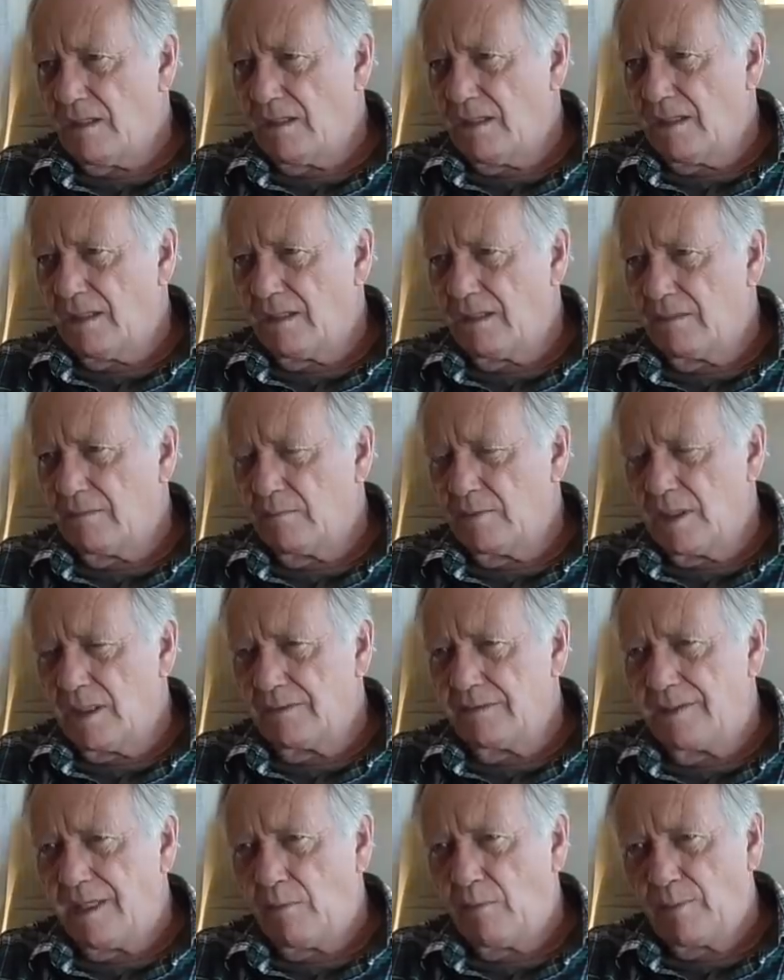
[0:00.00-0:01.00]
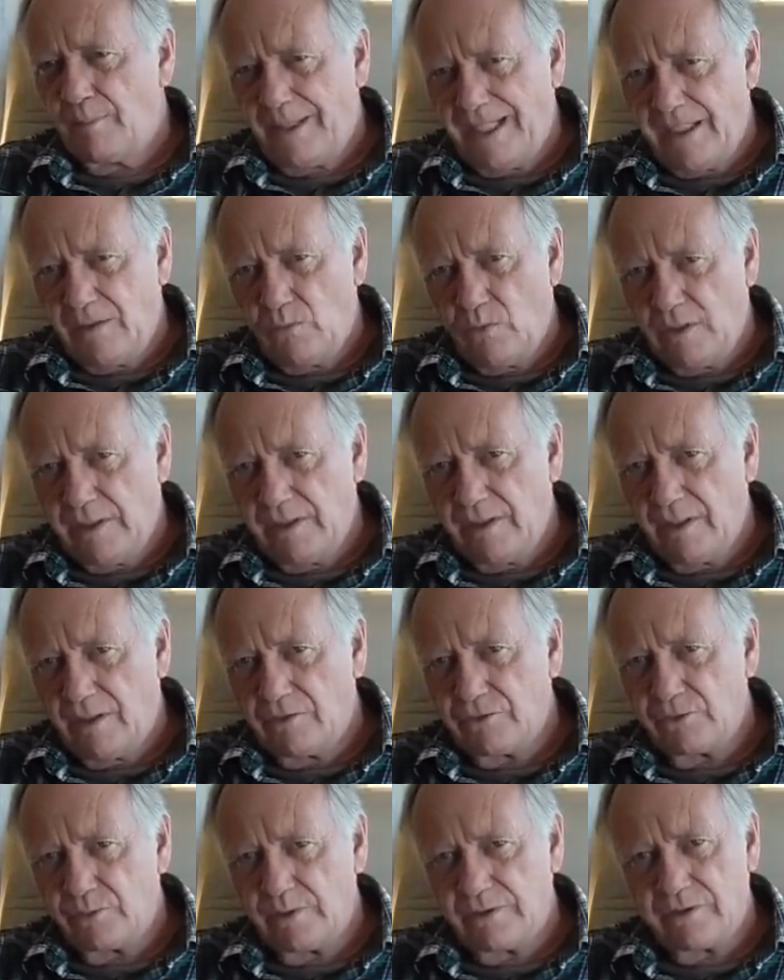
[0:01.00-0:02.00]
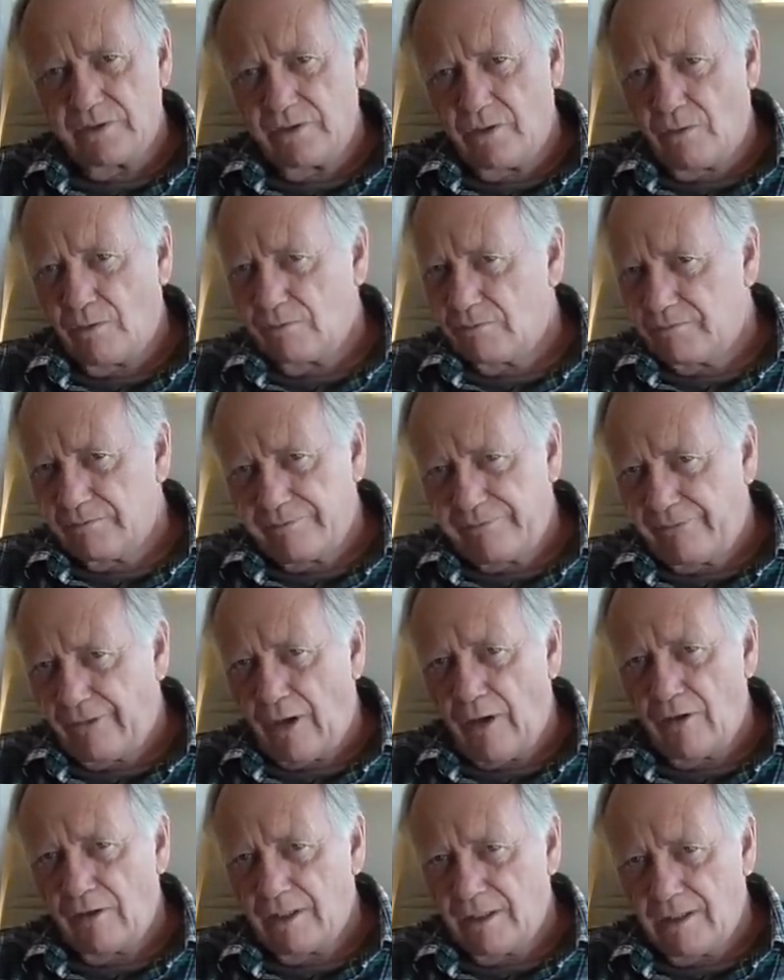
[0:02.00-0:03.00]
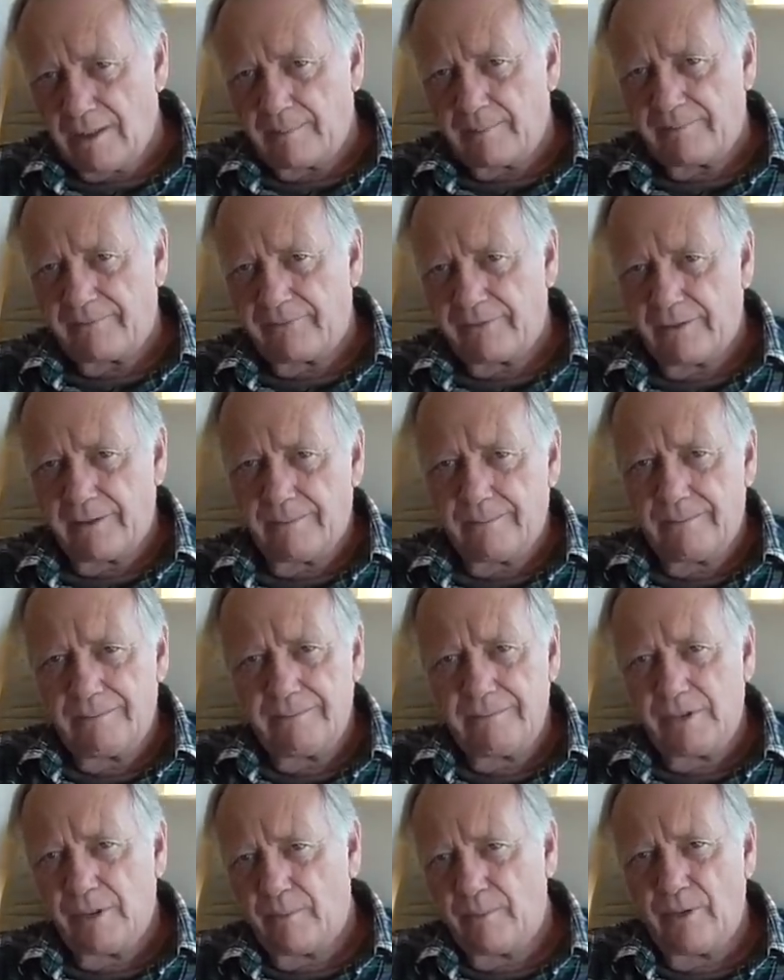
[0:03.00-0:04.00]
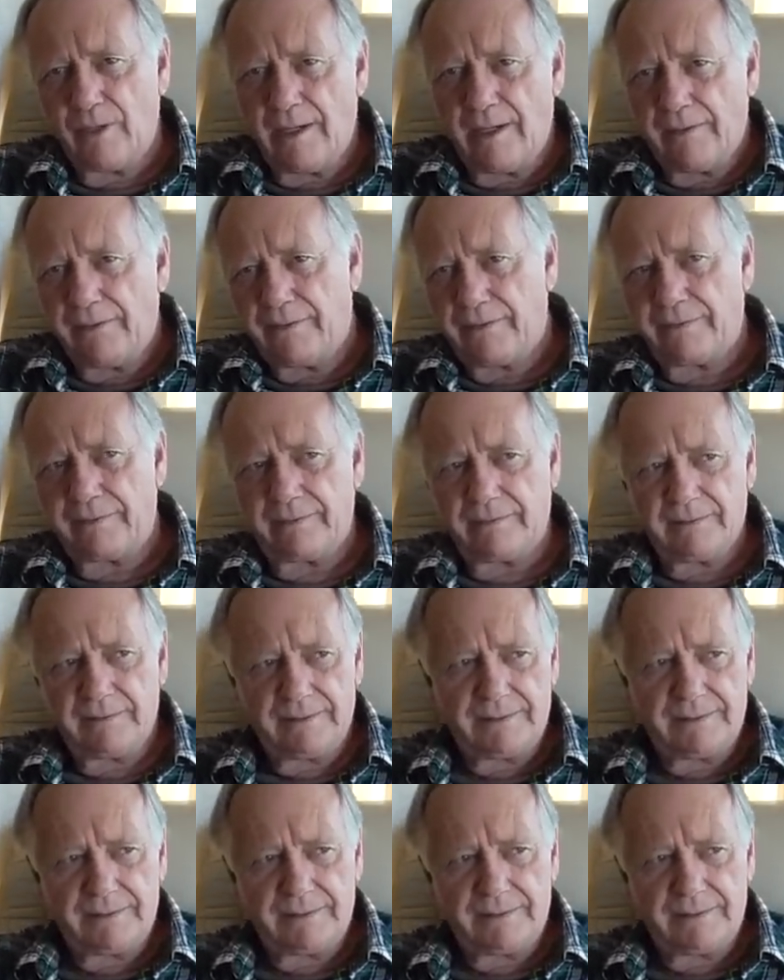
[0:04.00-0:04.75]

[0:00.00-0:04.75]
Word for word: uh, double pane windows which don't fog up from your breath